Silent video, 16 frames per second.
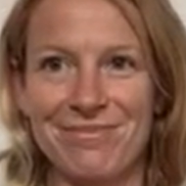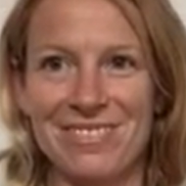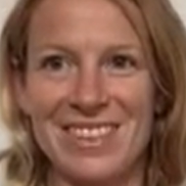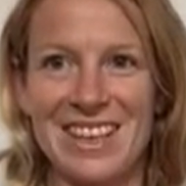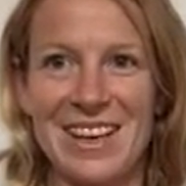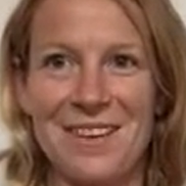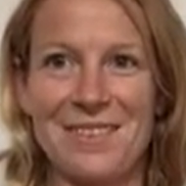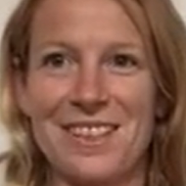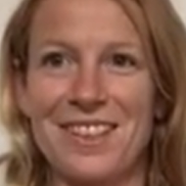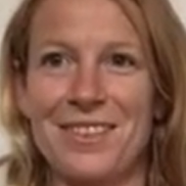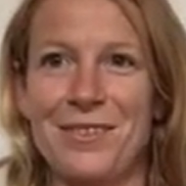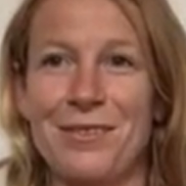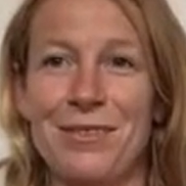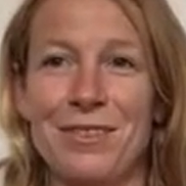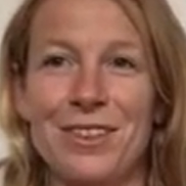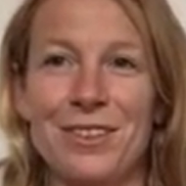It's how we
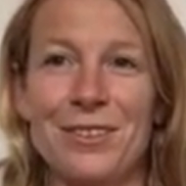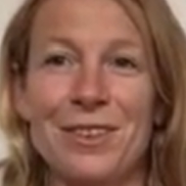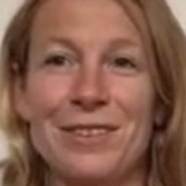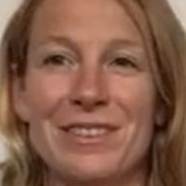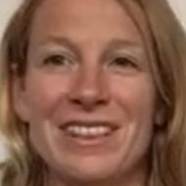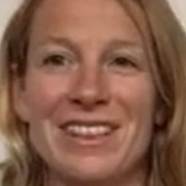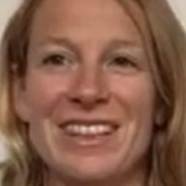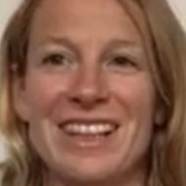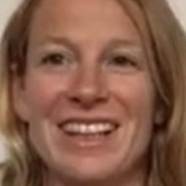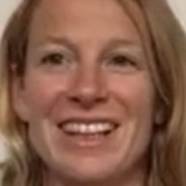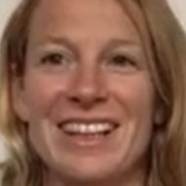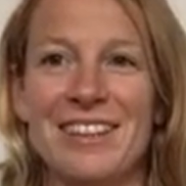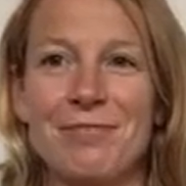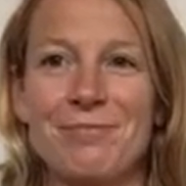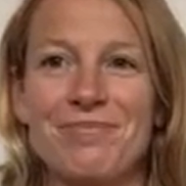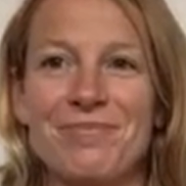should feel every
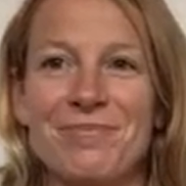day.